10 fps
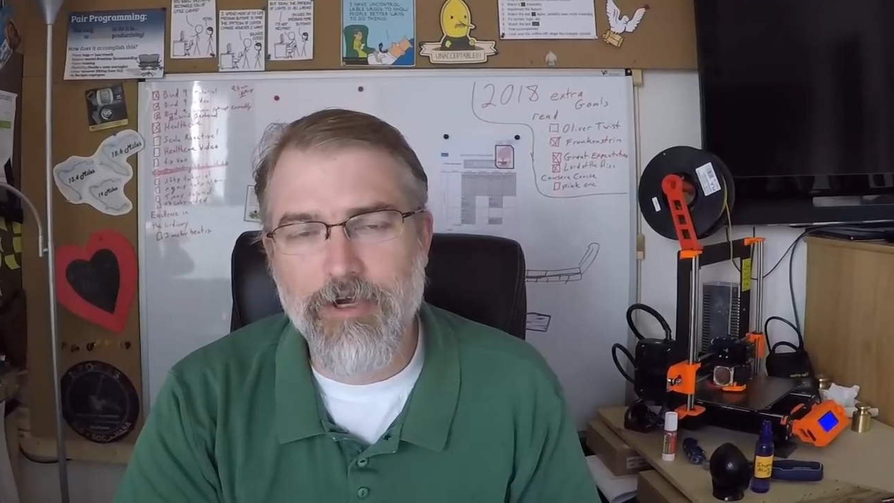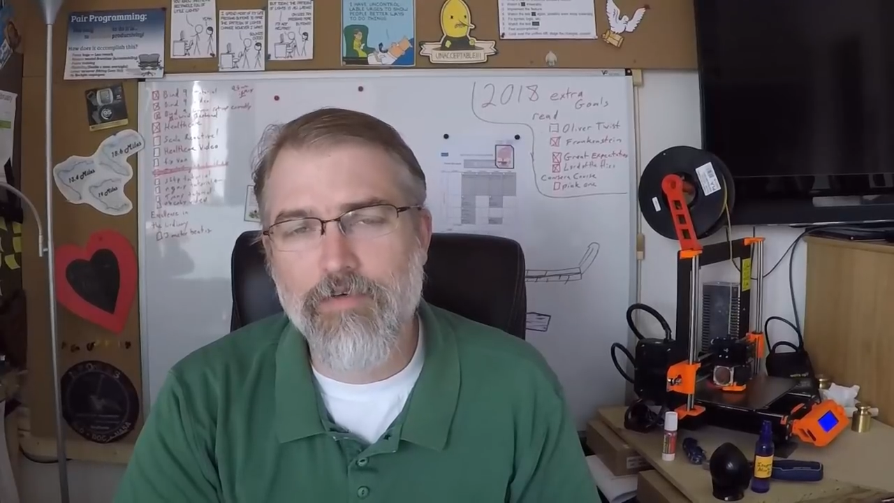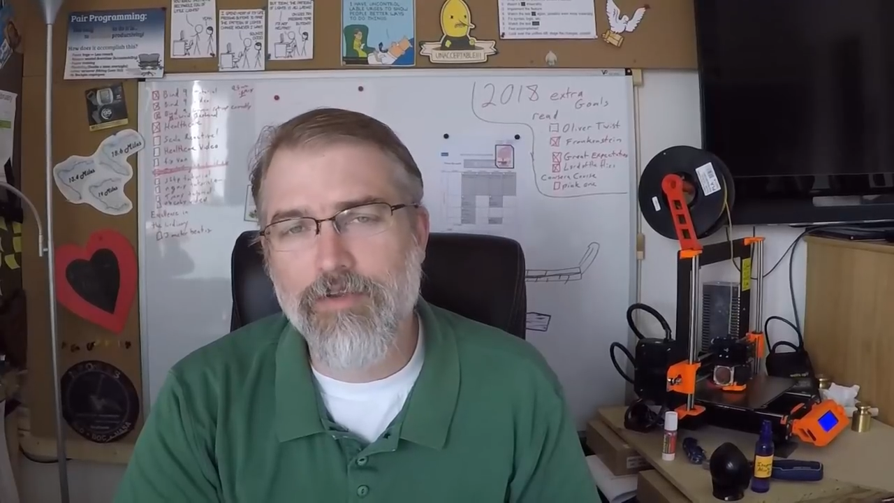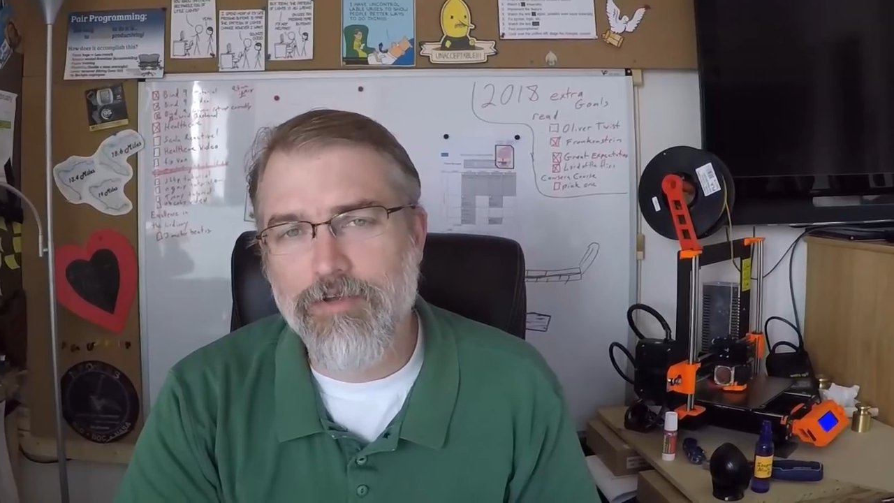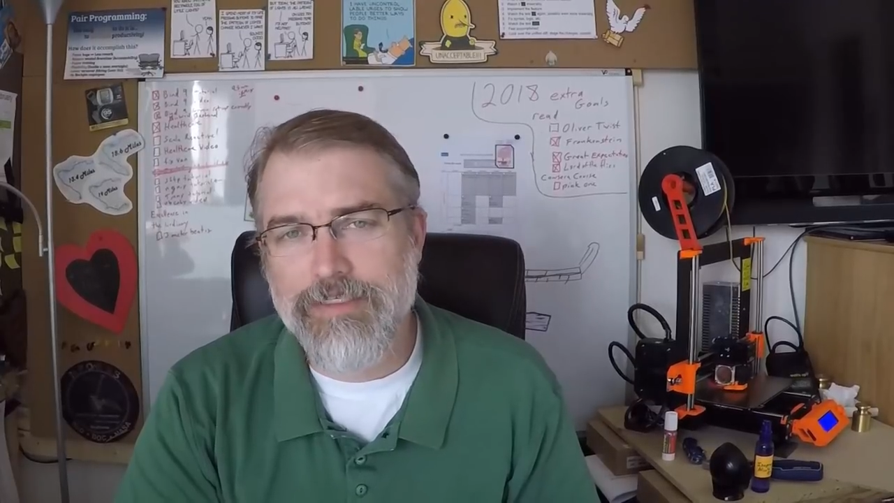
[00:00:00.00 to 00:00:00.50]
i
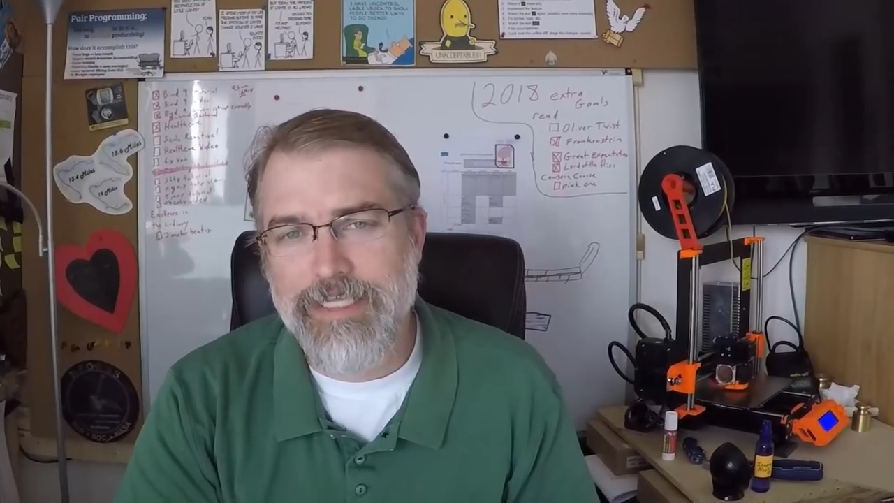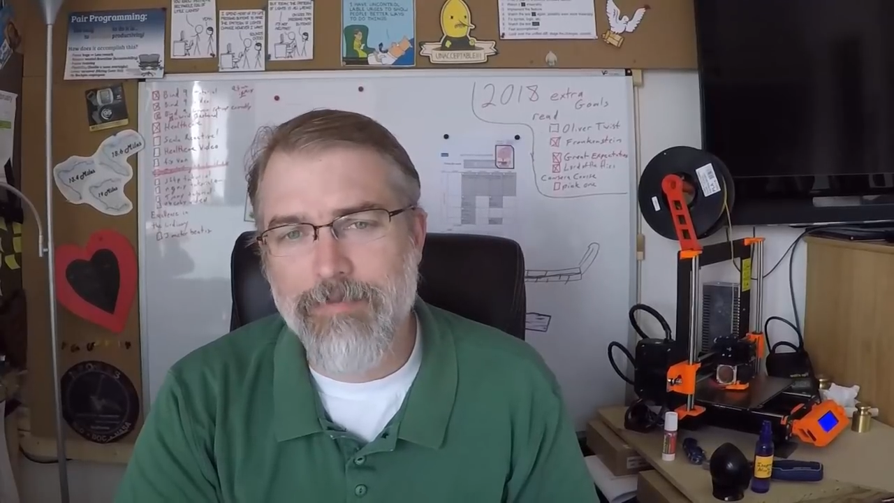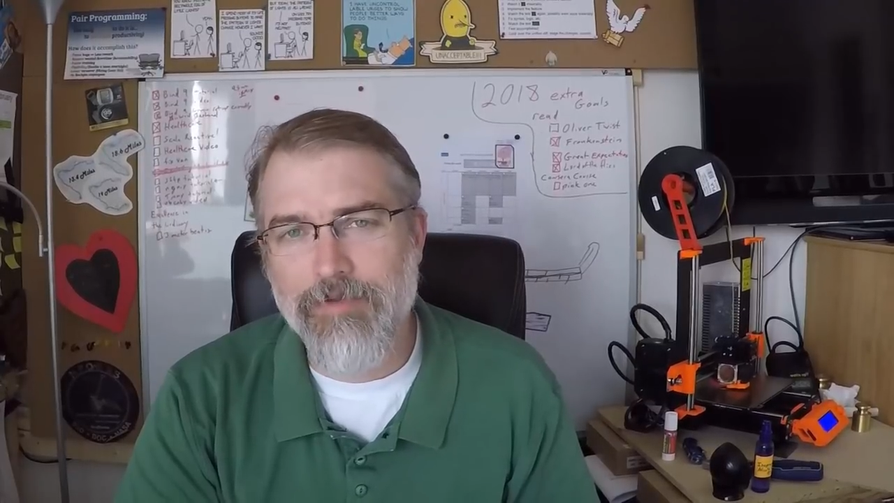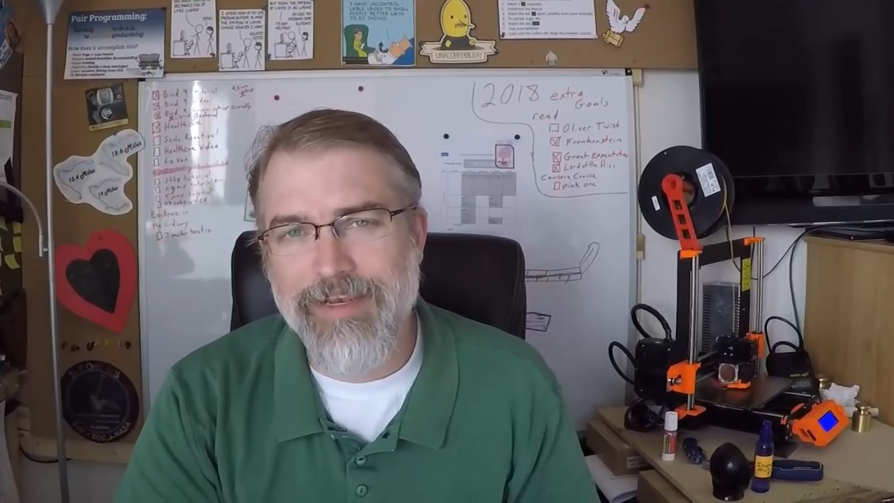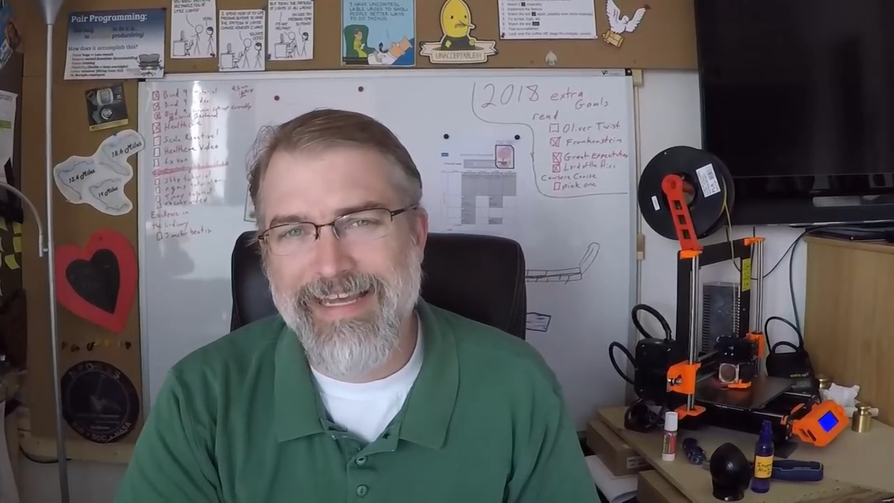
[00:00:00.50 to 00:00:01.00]
go over a little
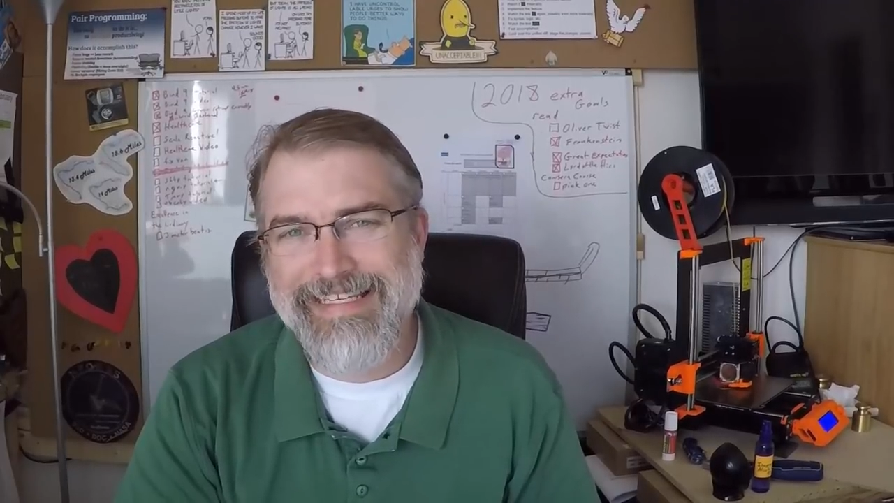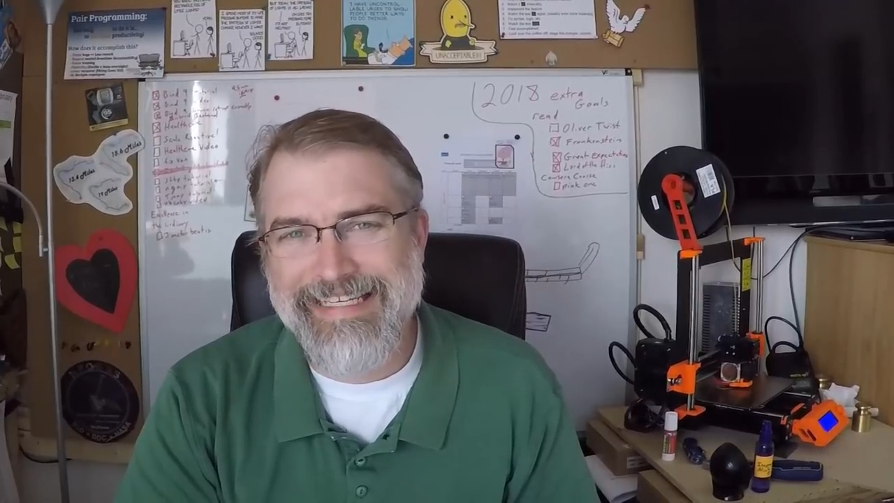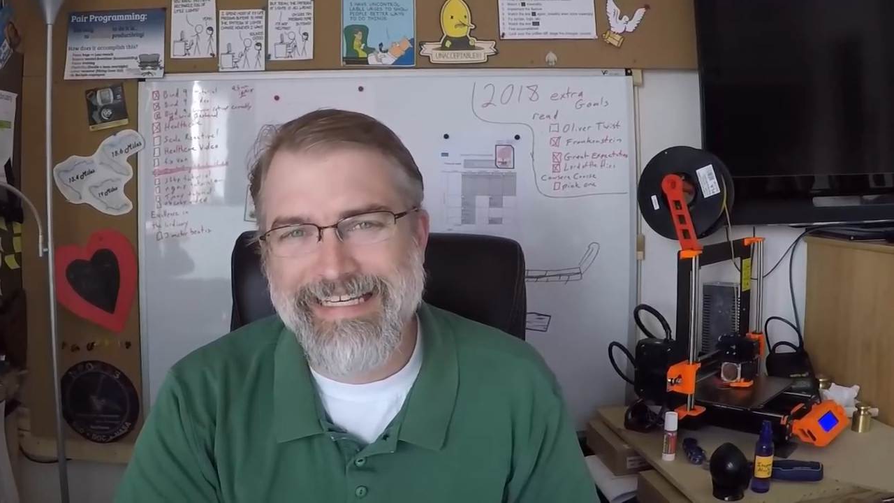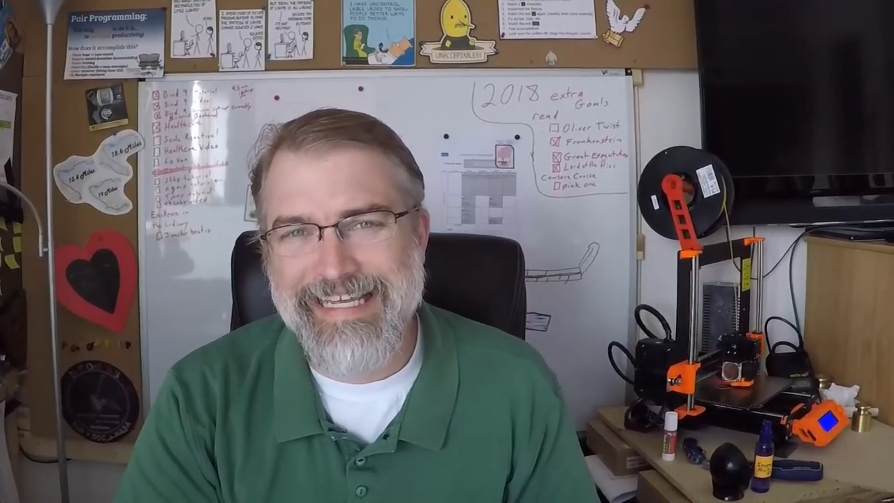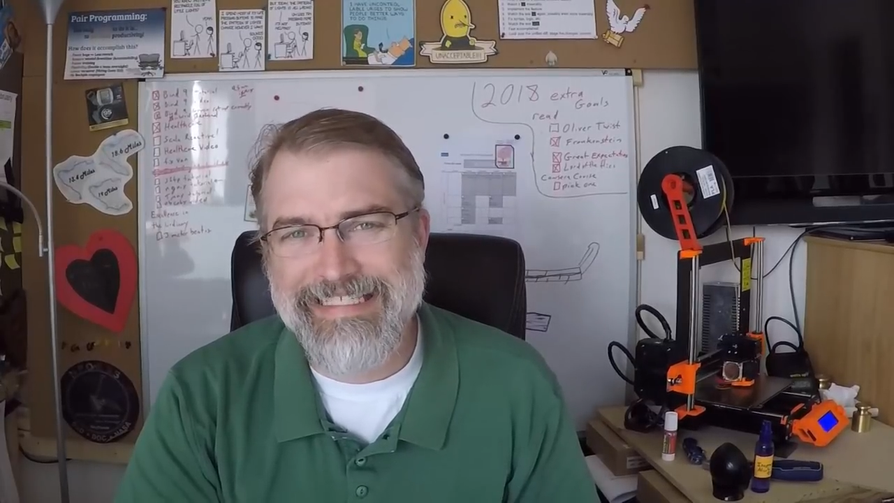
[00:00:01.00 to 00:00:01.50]
example that I did in